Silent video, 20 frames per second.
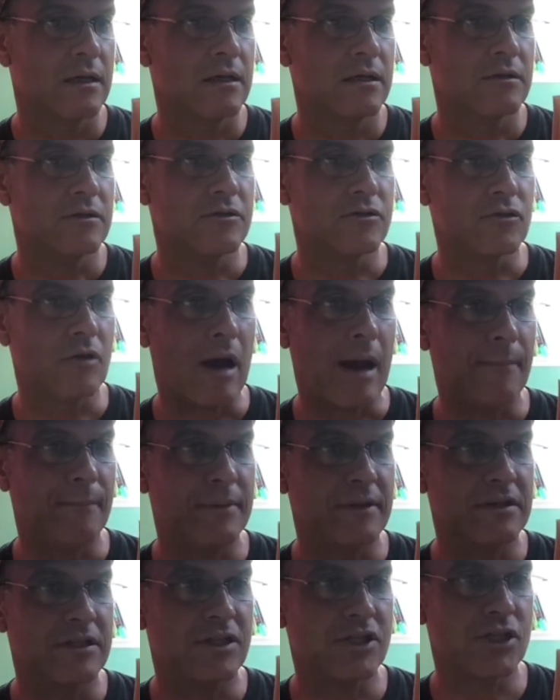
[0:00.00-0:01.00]

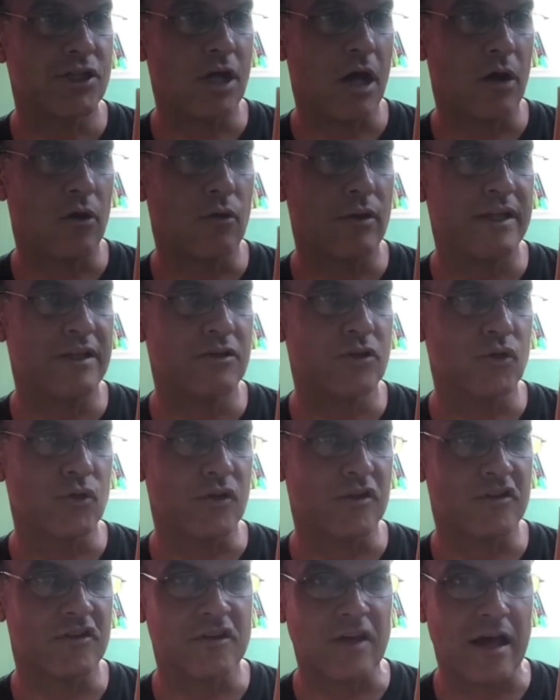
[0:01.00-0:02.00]
dropping the shuttle into
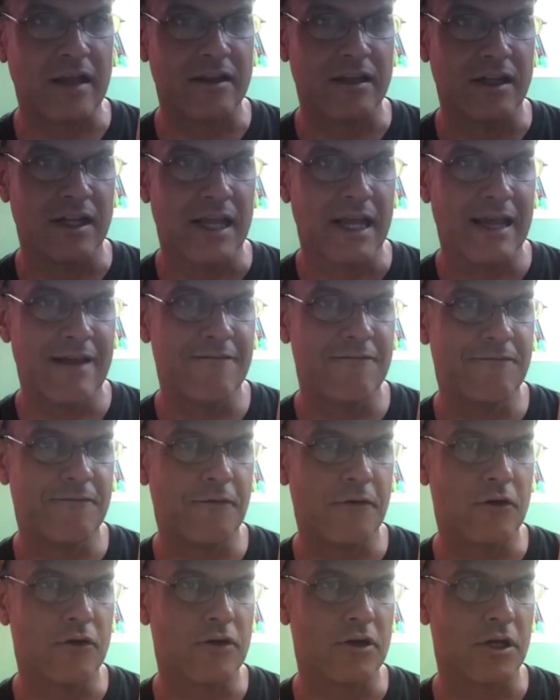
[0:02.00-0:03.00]
a sudden
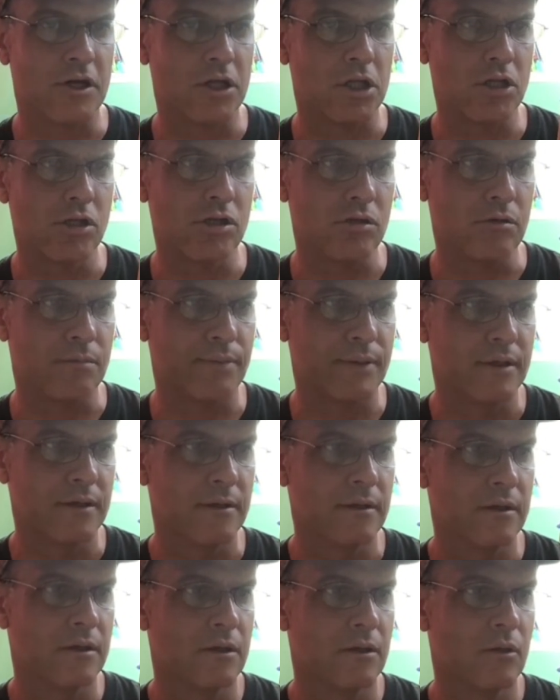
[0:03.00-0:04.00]
inverted loop.
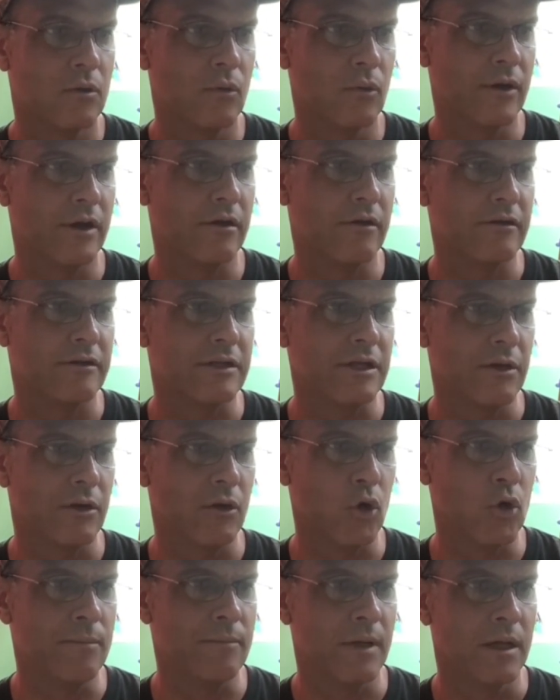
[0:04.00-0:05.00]
"We're
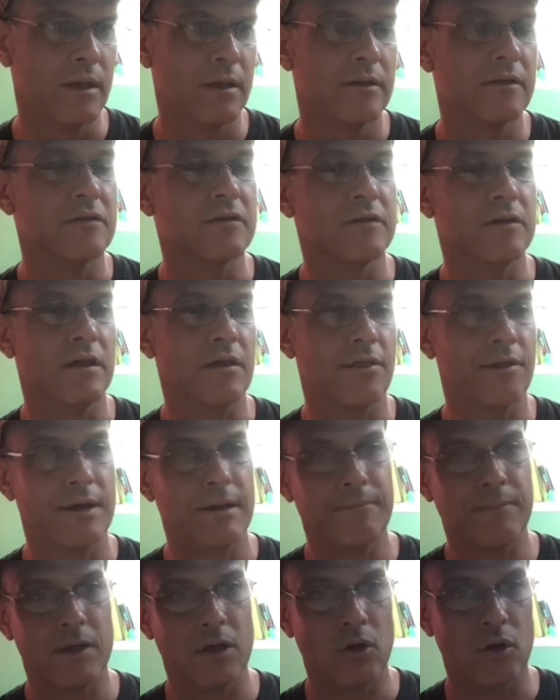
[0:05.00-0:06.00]
doomed,"
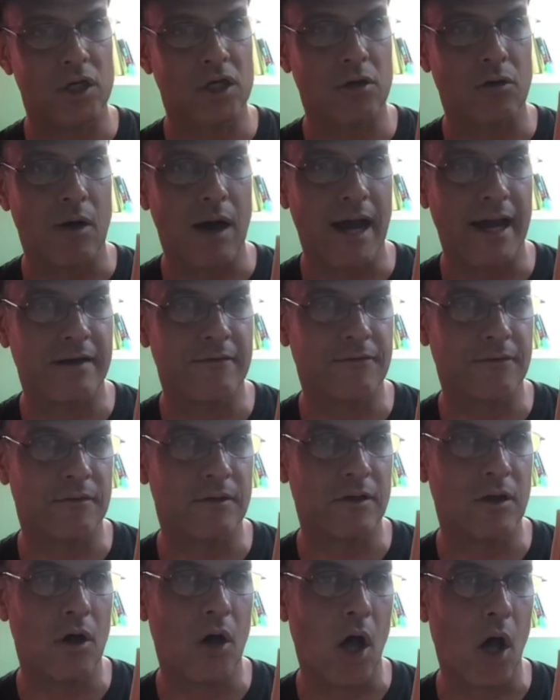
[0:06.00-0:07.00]
C-3PO cried
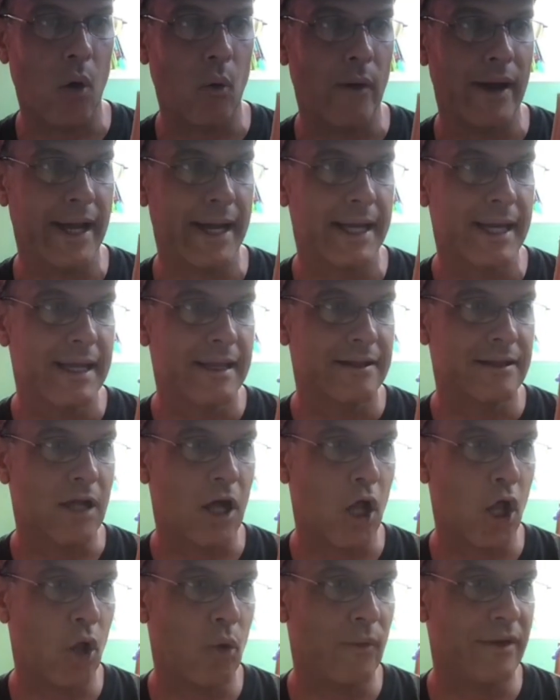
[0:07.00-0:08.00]
from the hallway
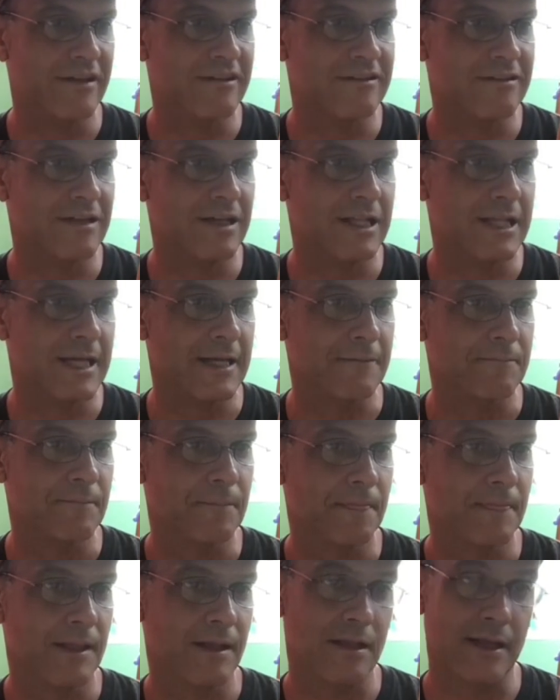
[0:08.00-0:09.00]
ceiling.
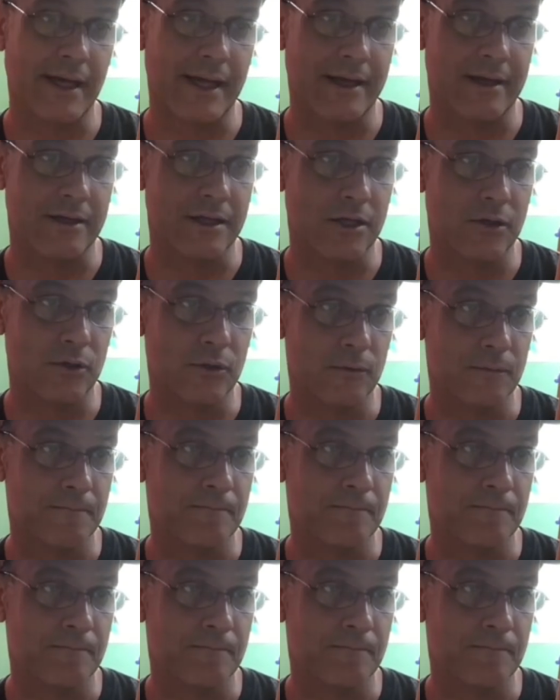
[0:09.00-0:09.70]
Leia knew.